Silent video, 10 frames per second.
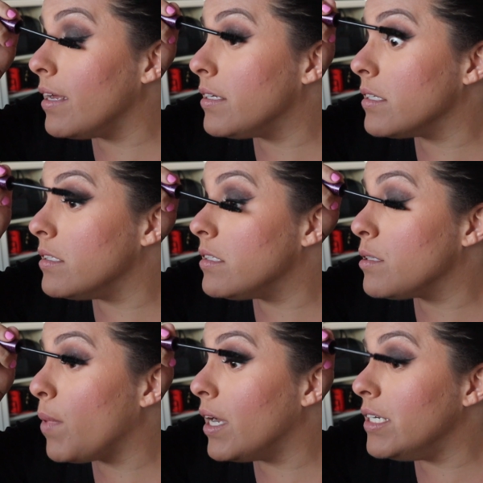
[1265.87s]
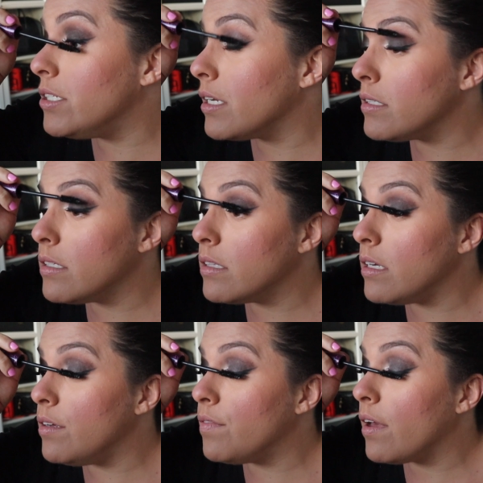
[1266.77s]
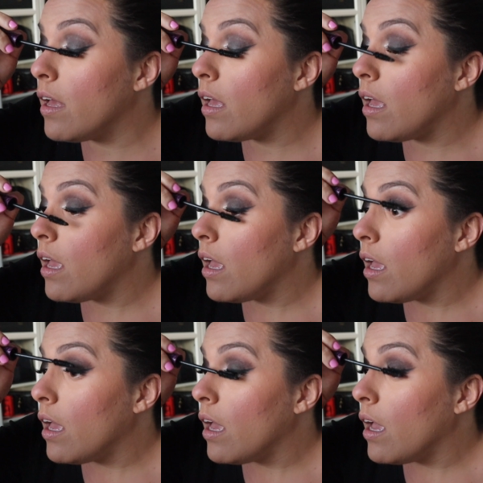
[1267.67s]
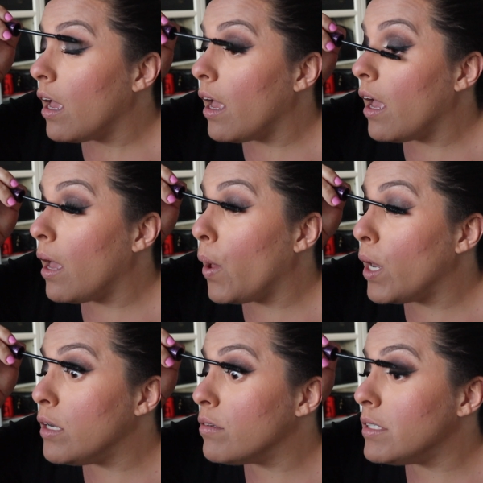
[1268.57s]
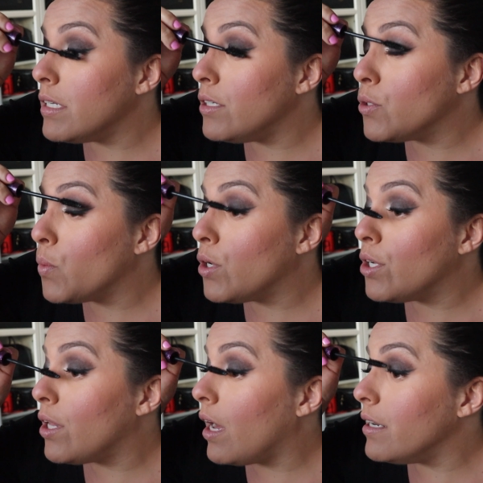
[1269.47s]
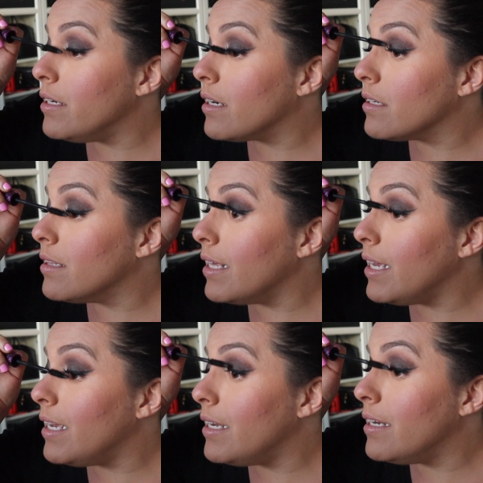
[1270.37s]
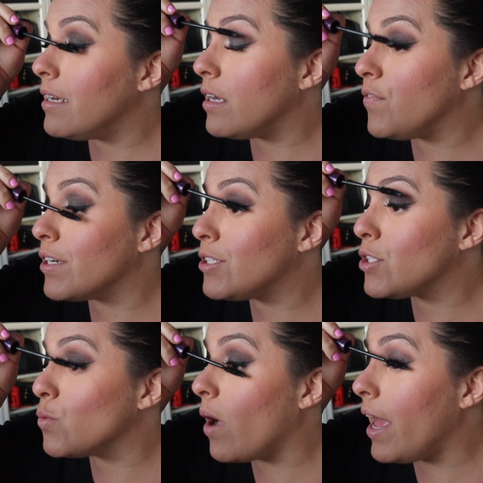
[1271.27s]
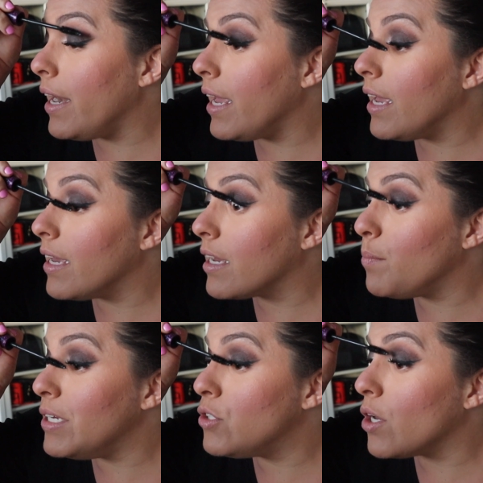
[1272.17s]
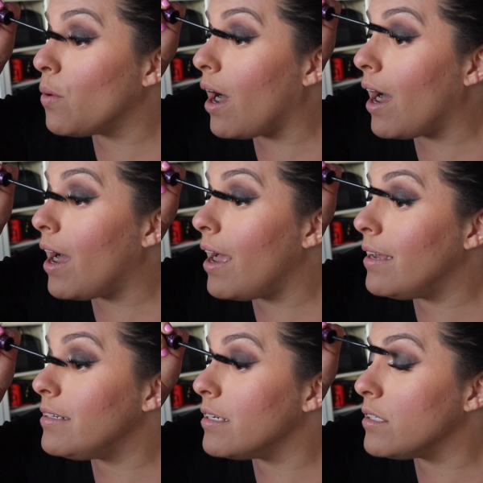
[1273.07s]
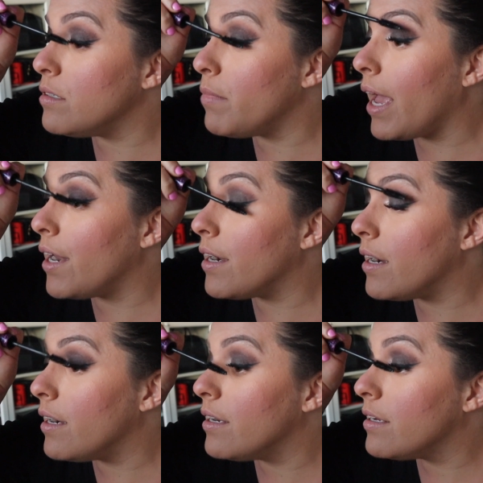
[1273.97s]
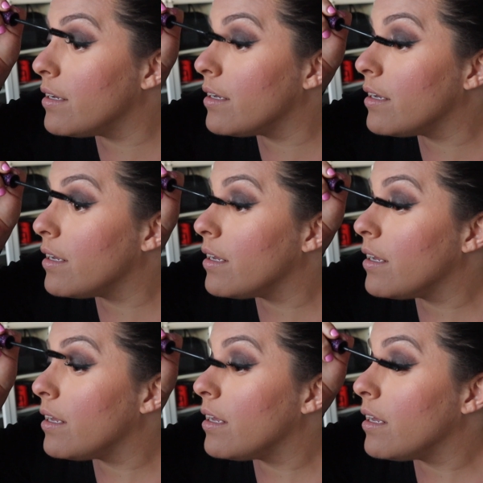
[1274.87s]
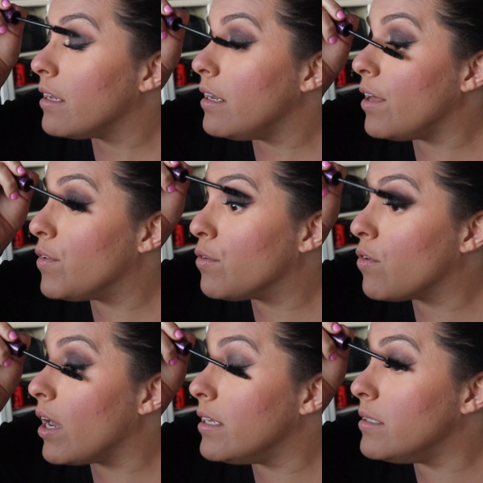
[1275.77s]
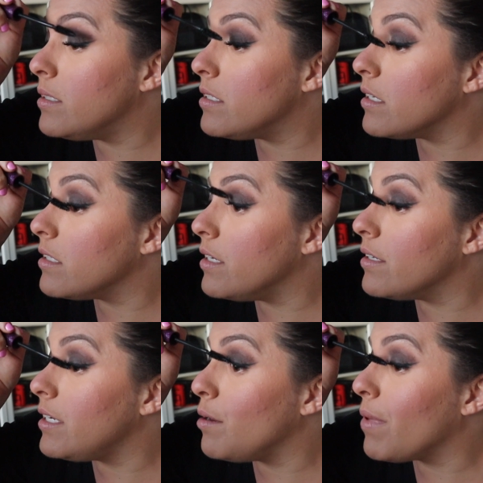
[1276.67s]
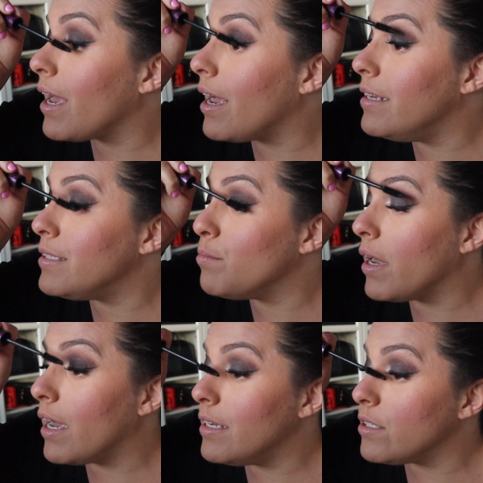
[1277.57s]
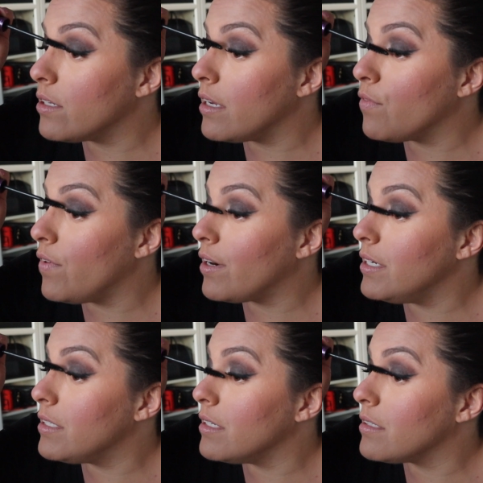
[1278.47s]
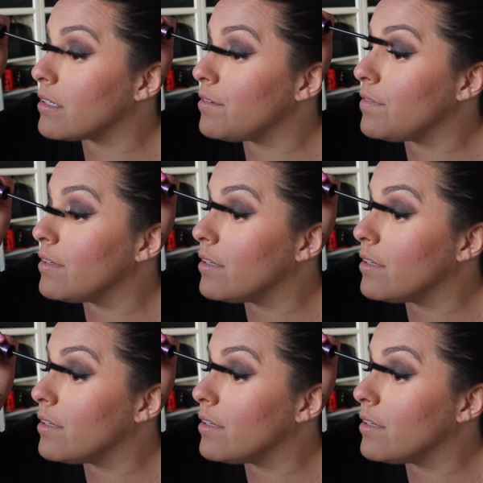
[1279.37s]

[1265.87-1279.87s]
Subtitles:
It doesn't smudge, doesn't leave any residual on your lid. If you're sweating, it could be so hot, doesn't matter. Never runs, doesn't irritate my eyes, and my eyes are like very sensitive.